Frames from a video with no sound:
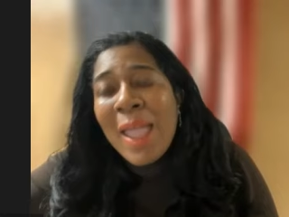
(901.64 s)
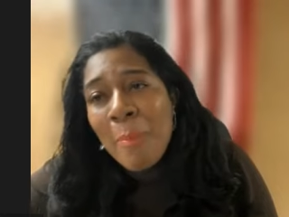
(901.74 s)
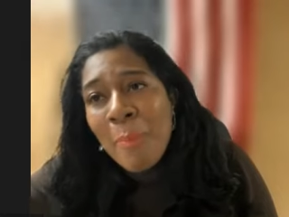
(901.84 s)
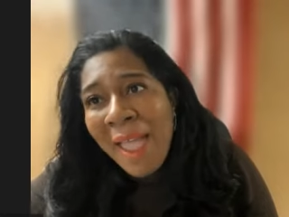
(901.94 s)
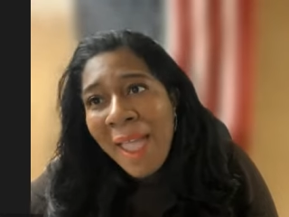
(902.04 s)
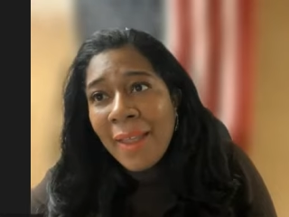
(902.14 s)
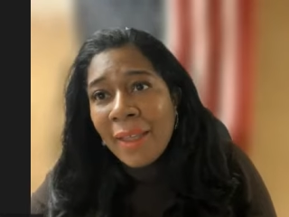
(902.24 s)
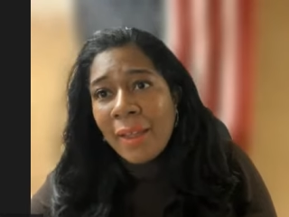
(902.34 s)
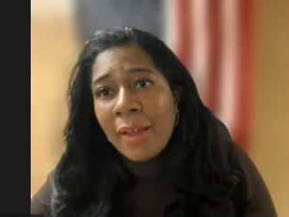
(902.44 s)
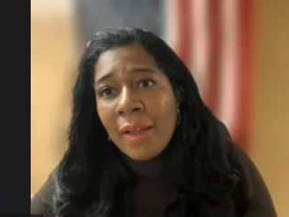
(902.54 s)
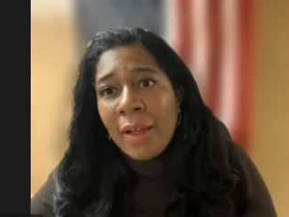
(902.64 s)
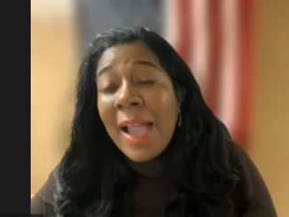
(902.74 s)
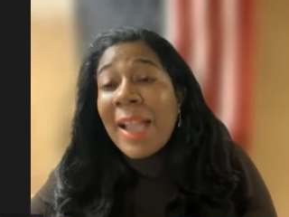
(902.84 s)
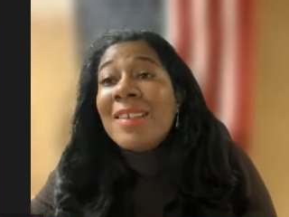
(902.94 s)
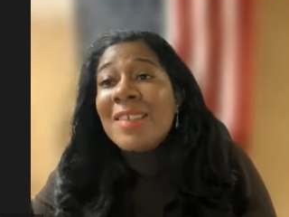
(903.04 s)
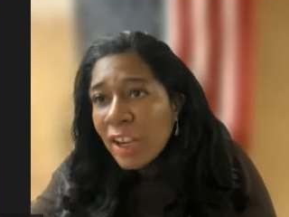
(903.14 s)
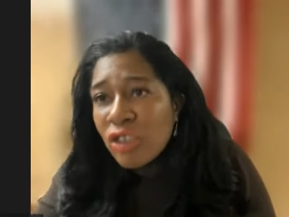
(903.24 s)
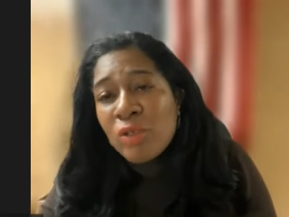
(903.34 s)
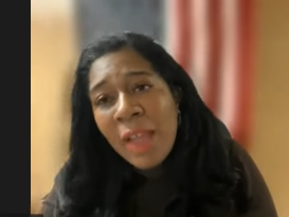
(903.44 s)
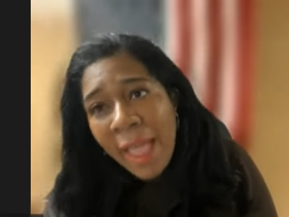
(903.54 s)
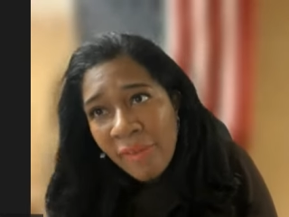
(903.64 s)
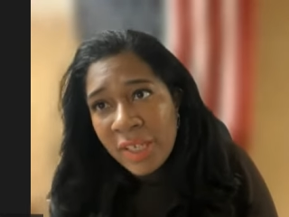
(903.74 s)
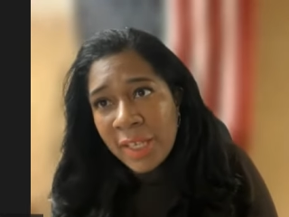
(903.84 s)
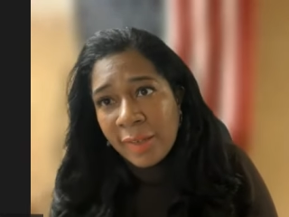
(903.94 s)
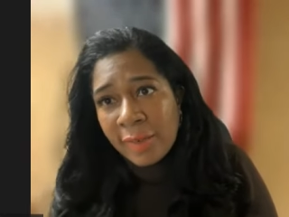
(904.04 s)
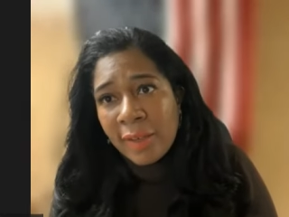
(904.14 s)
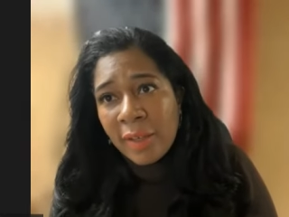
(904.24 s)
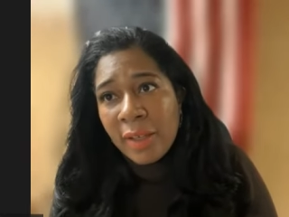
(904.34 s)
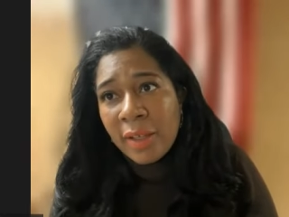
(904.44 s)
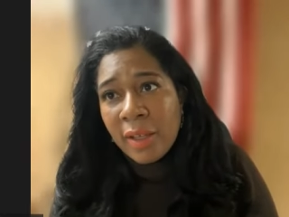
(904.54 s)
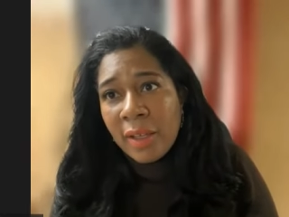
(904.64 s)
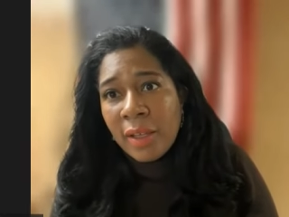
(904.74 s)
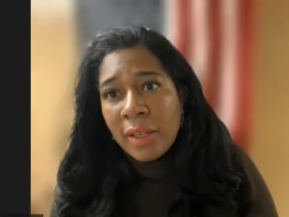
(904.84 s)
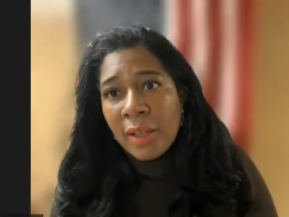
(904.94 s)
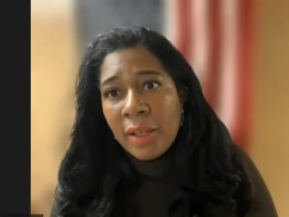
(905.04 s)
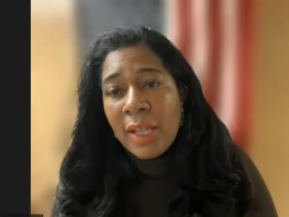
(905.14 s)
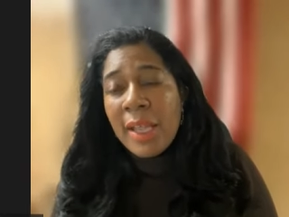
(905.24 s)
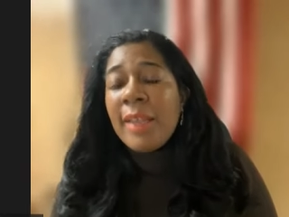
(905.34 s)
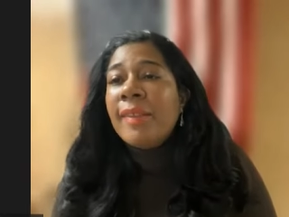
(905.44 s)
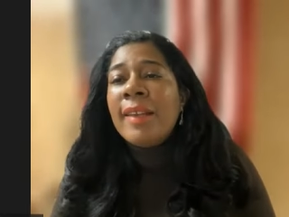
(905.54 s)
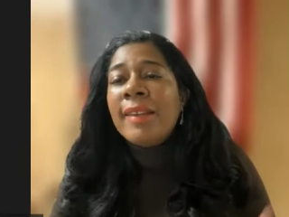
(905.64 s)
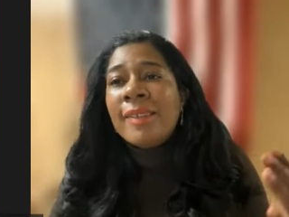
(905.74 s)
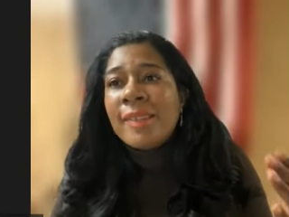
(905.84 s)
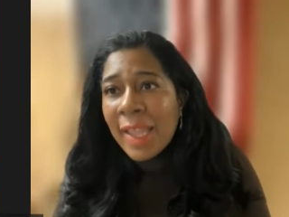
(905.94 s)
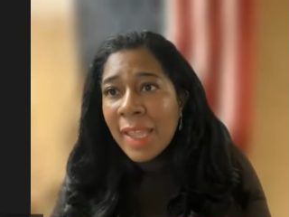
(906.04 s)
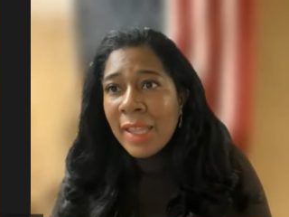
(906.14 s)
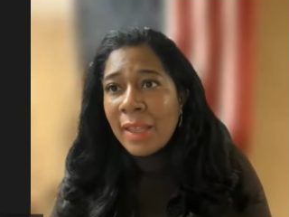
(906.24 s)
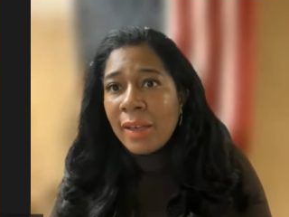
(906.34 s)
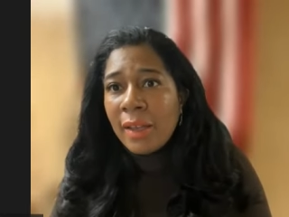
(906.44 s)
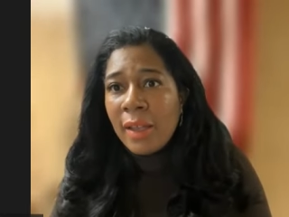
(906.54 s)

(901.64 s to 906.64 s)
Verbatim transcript: a PAC. I can text you the evidence. It is insane.